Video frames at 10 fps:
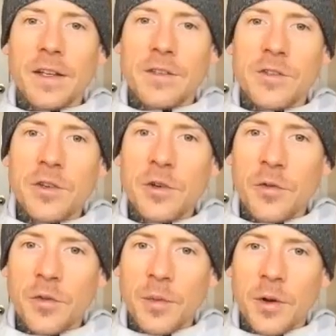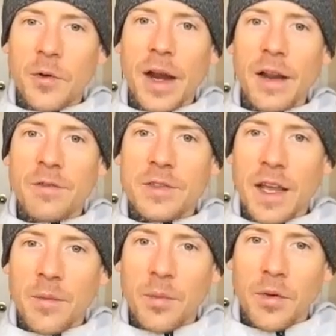it's due from a creative
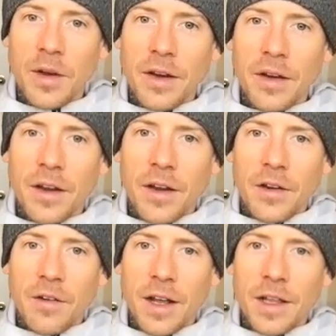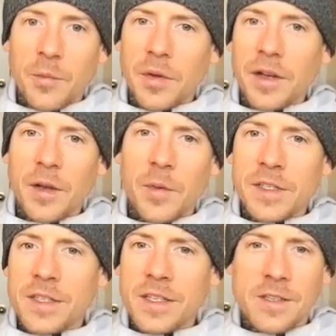standpoint, right? Like building a
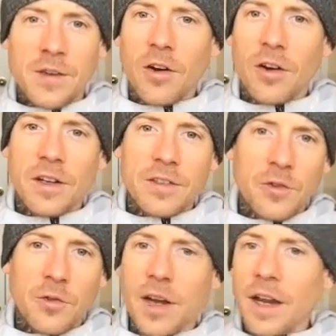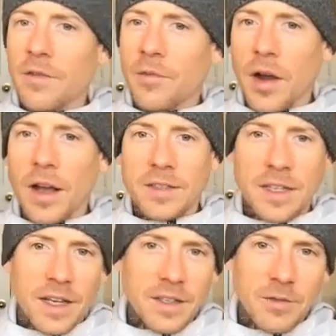business is an art. It's a creative
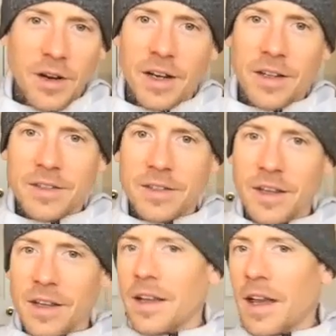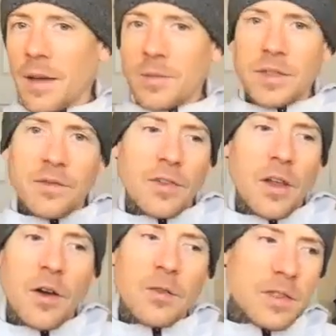process, right? It's ebbs and
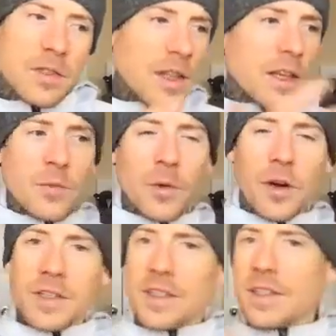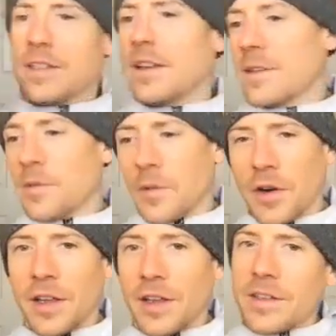flows, and this works and this doesn't
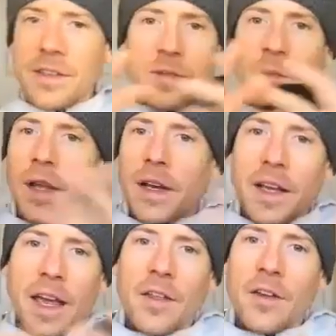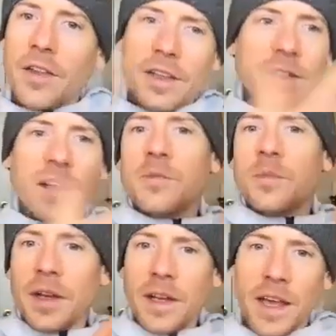work, and this doesn't blend together and this does
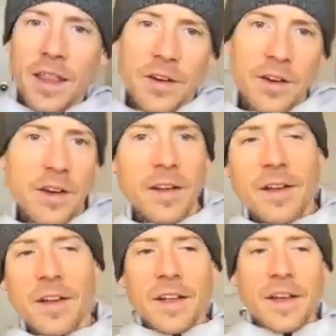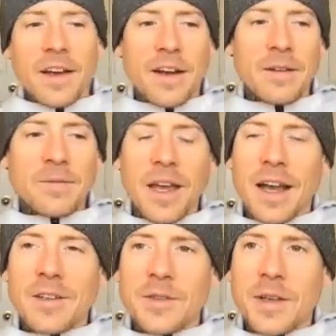blend together. And
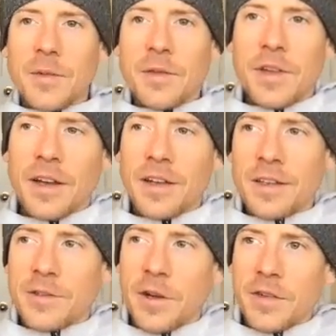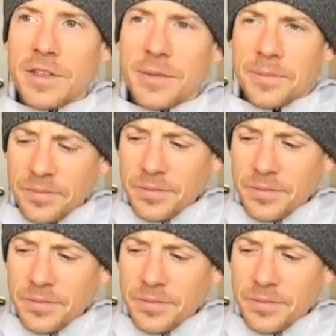I just think we've done a disservice.